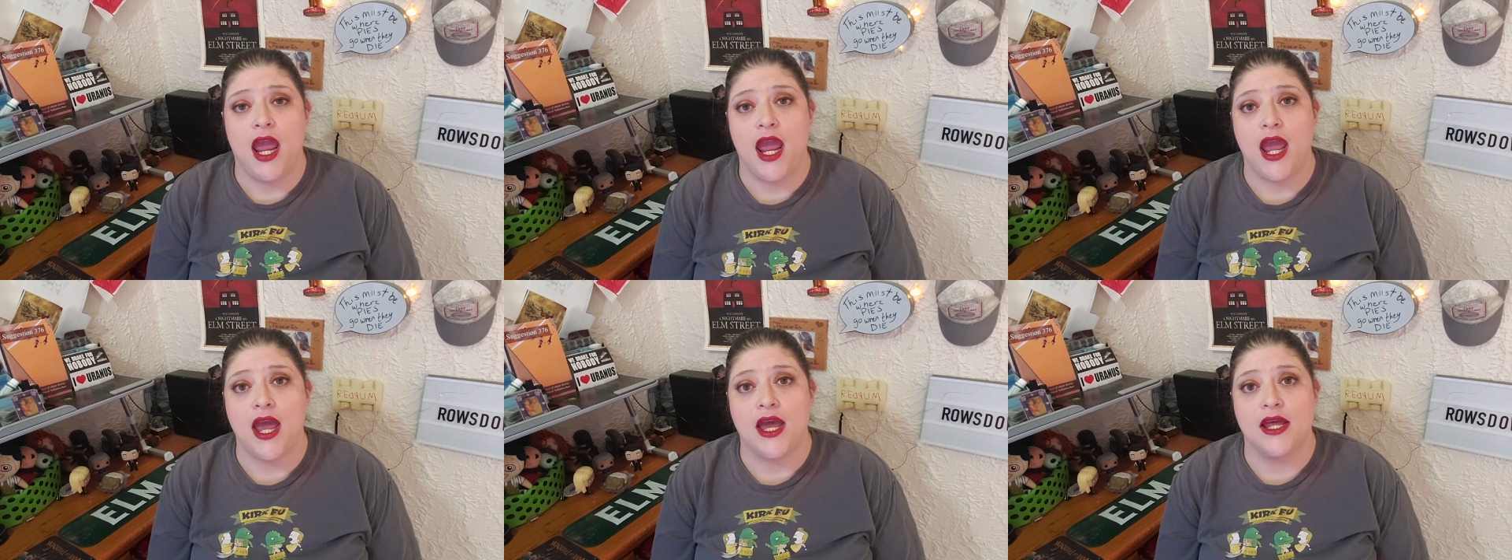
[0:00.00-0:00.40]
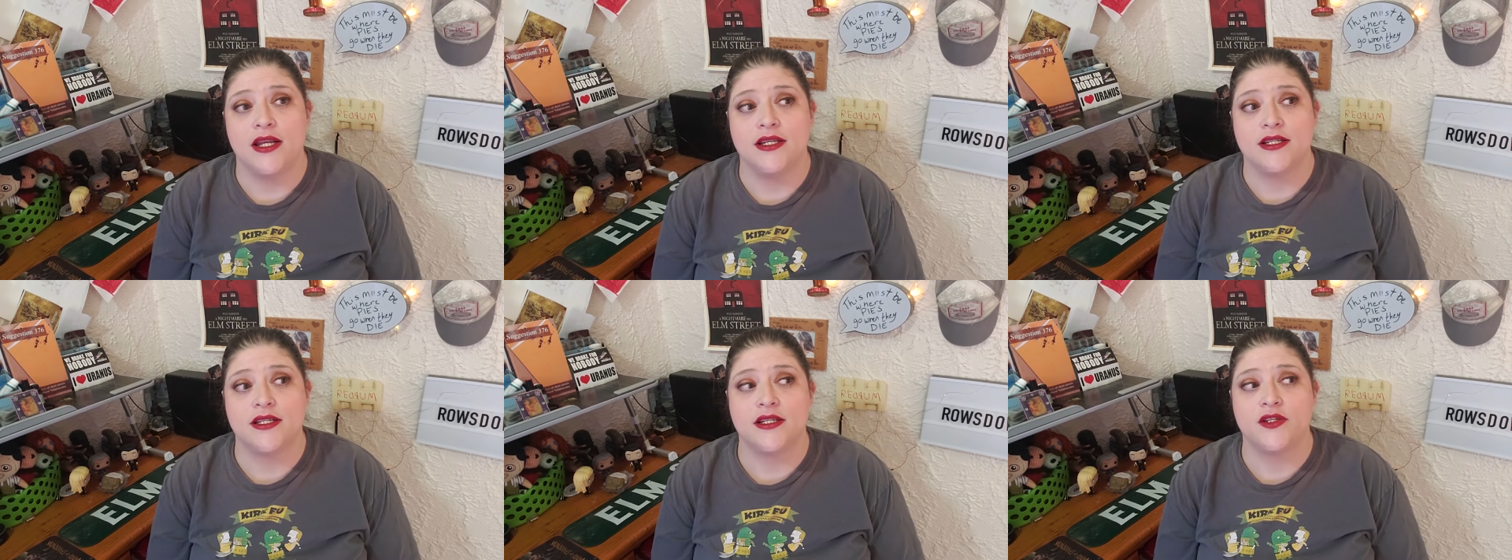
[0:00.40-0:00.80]

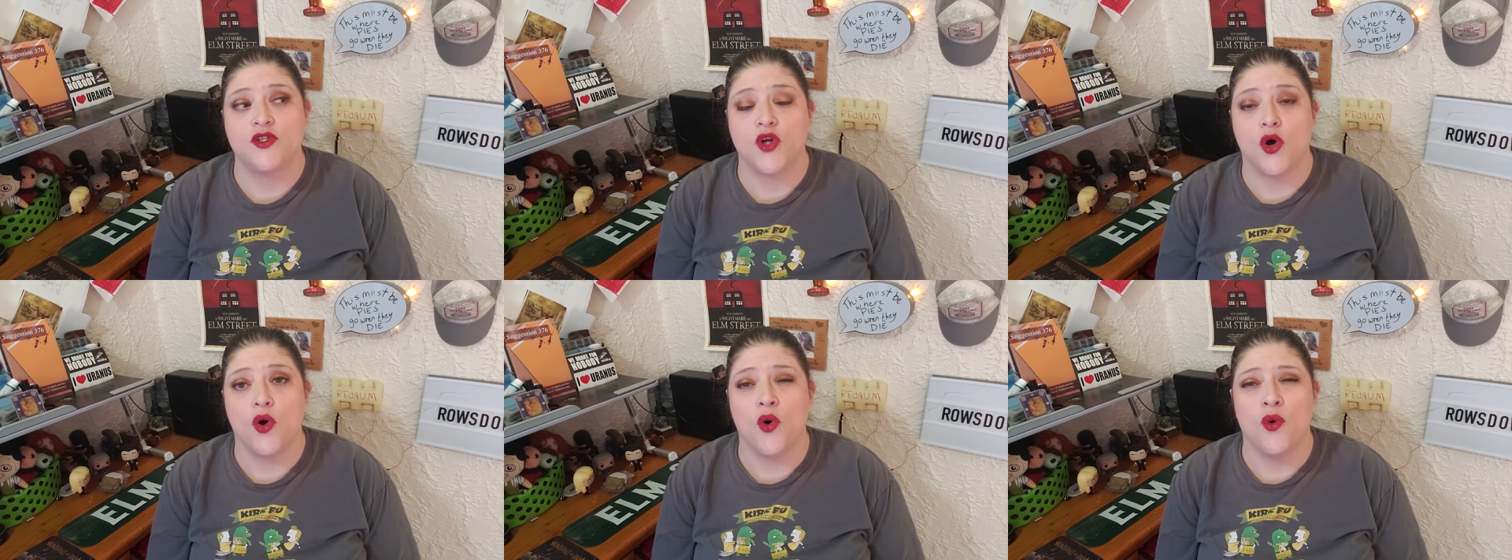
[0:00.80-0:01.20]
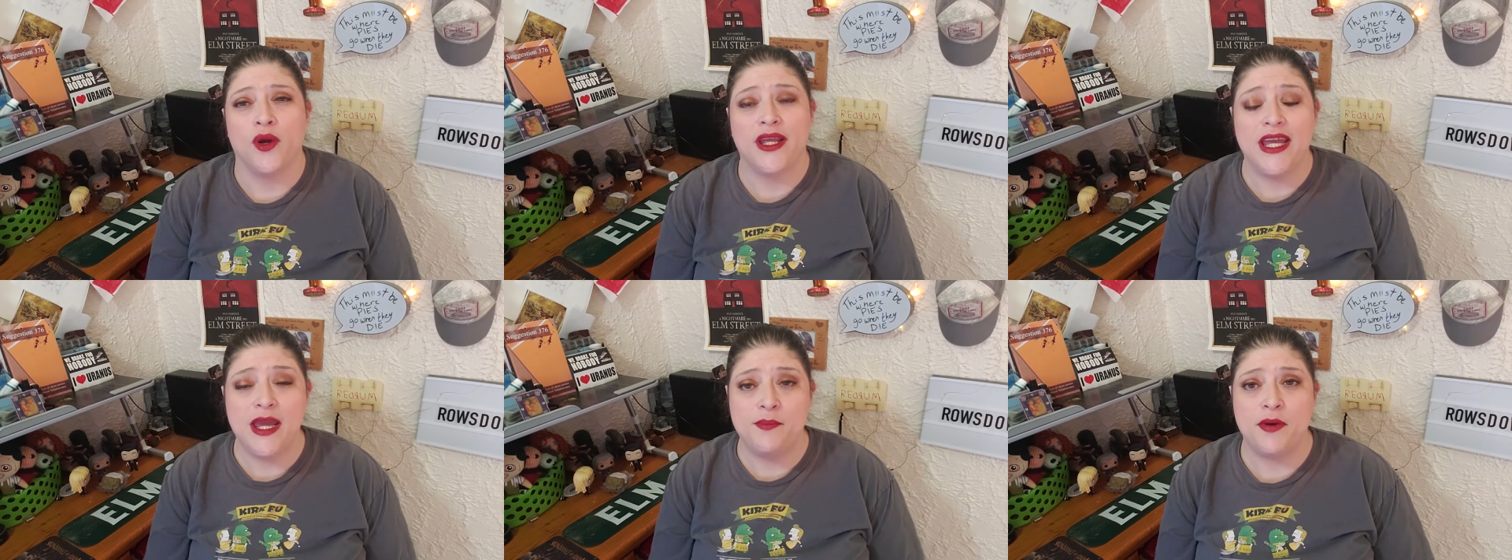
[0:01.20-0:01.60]
And
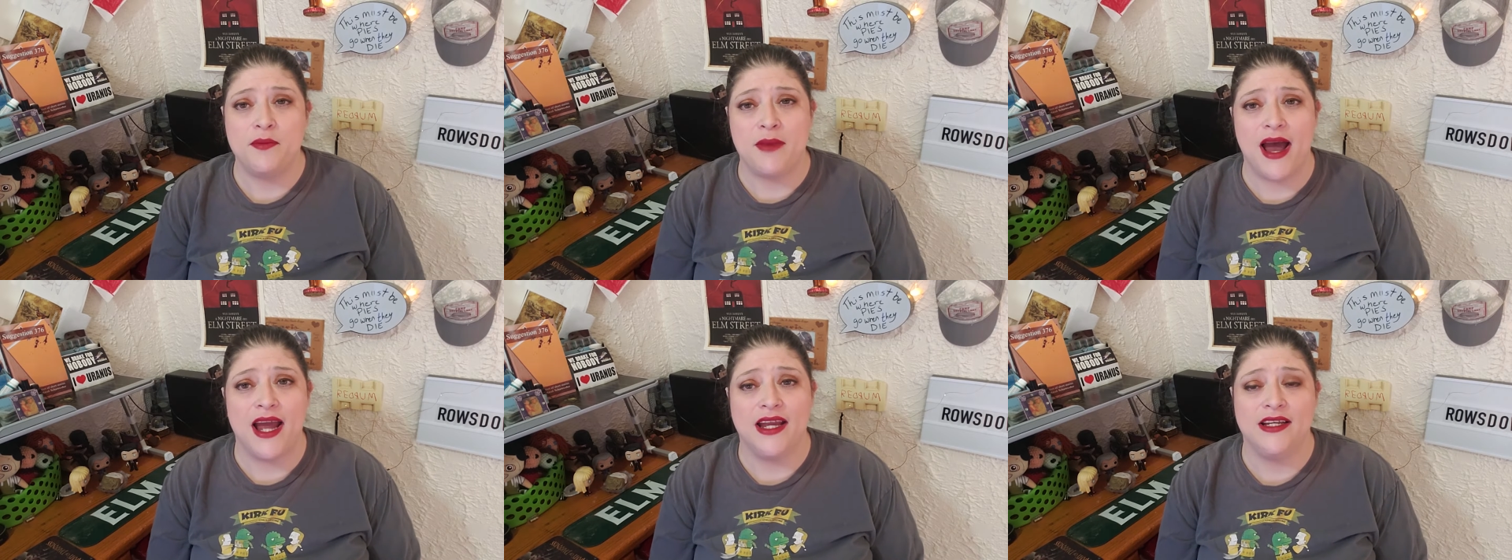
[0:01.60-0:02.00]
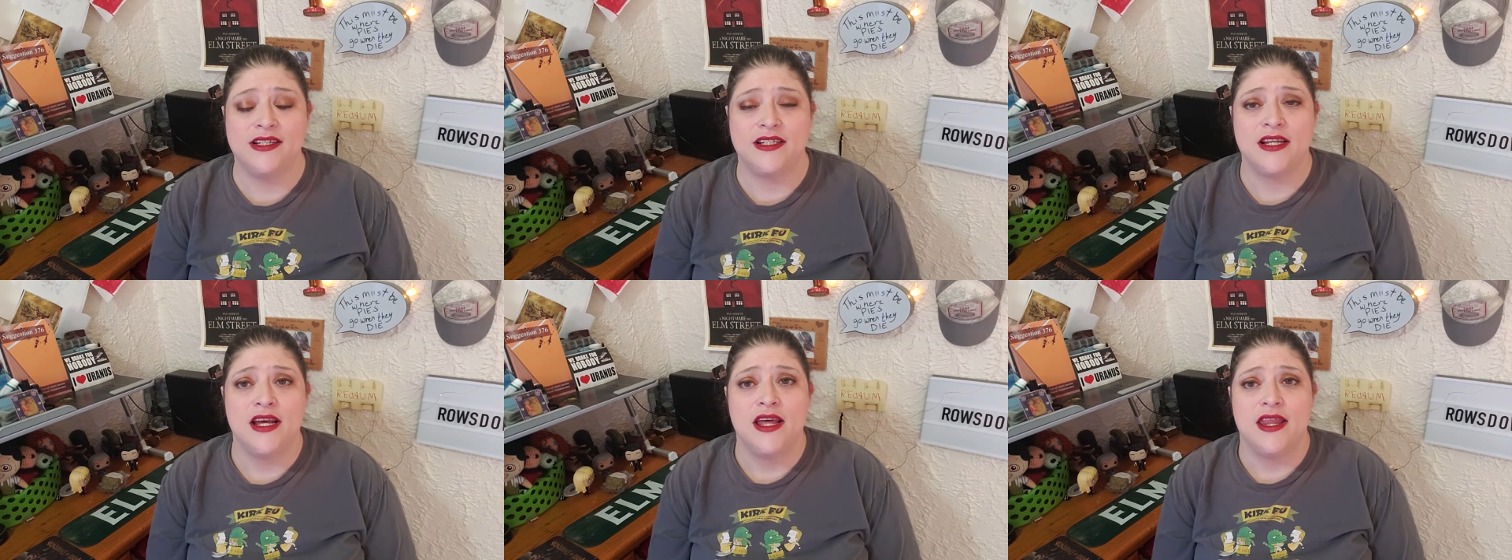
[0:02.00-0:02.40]
so keep in
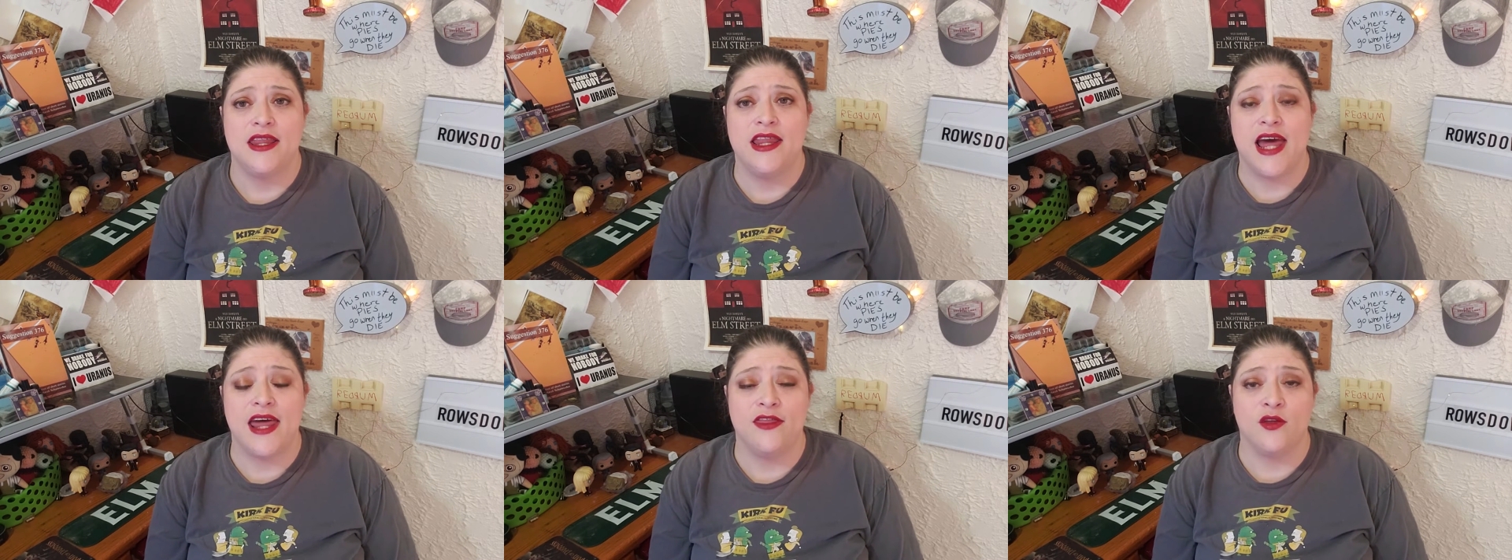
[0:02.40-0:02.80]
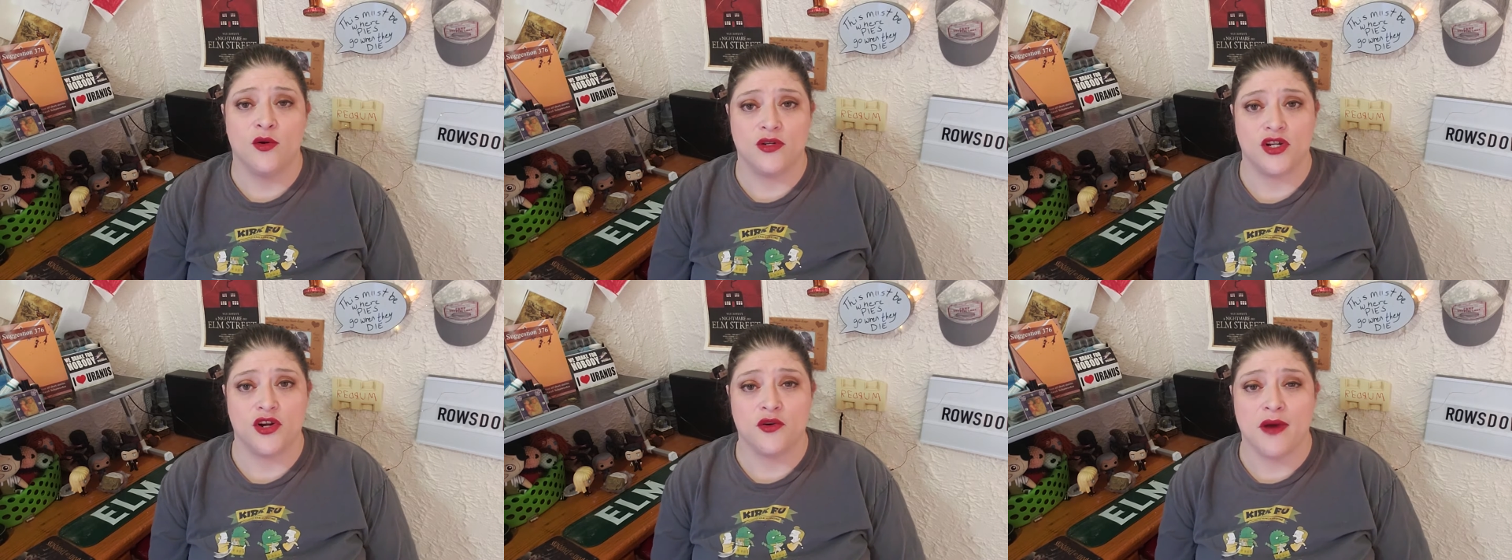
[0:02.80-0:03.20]
mind that
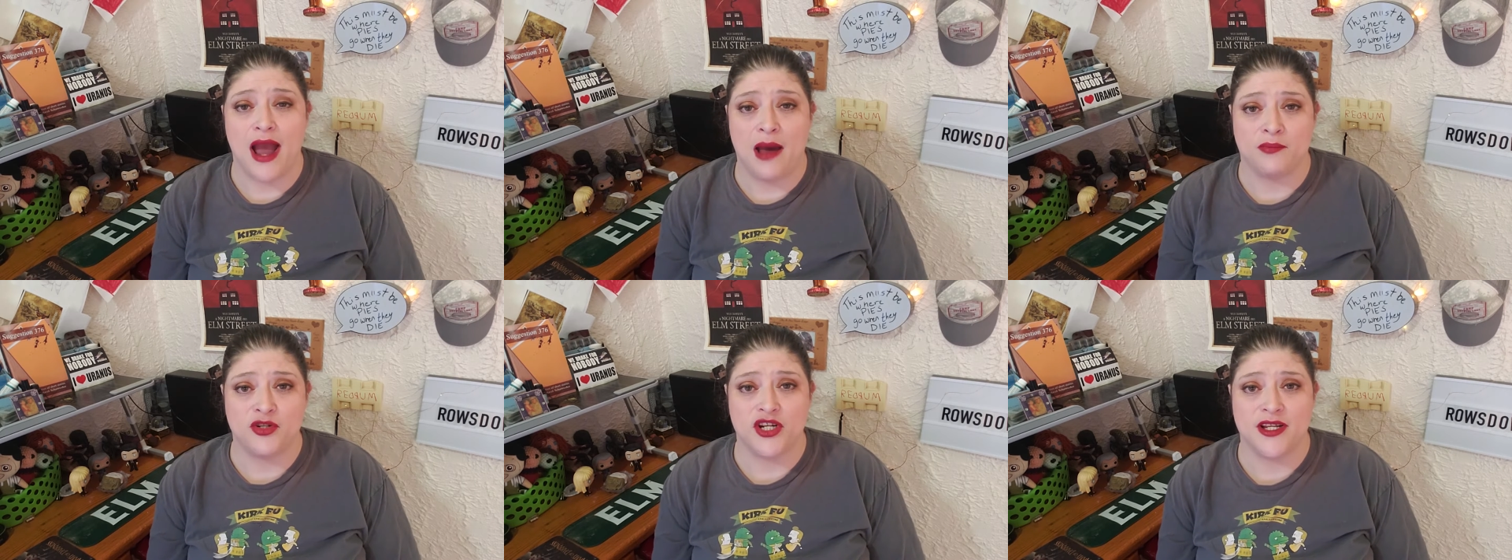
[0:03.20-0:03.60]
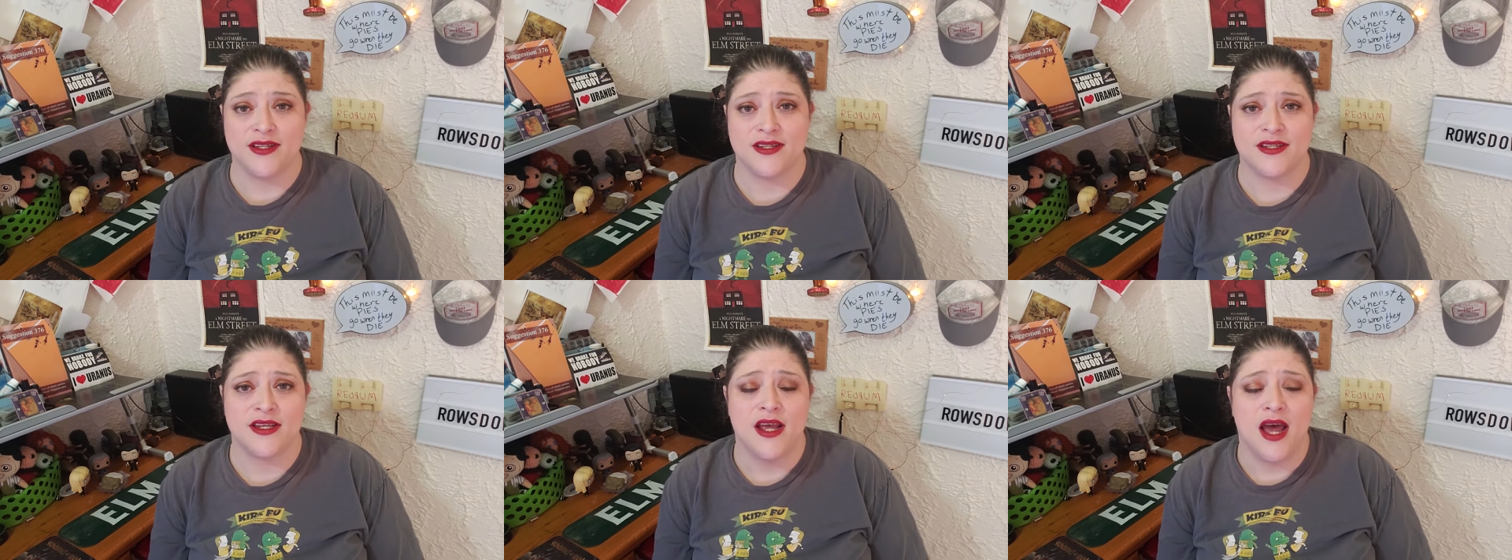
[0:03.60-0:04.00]
those are your
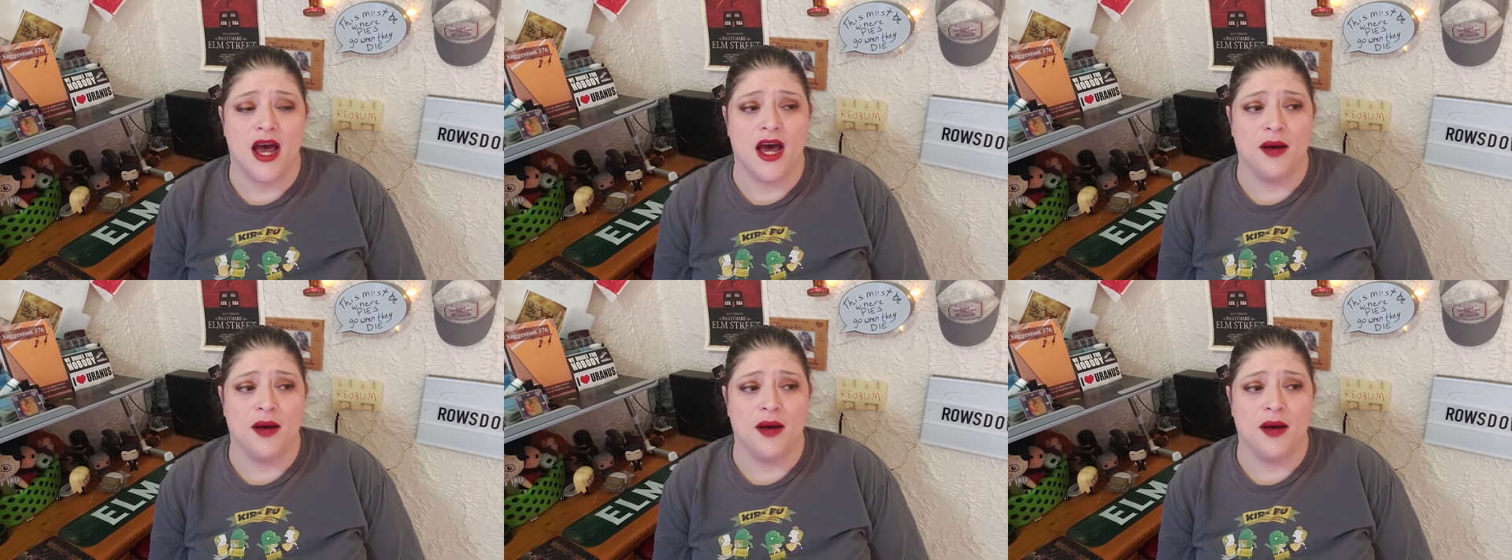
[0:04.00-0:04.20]
options.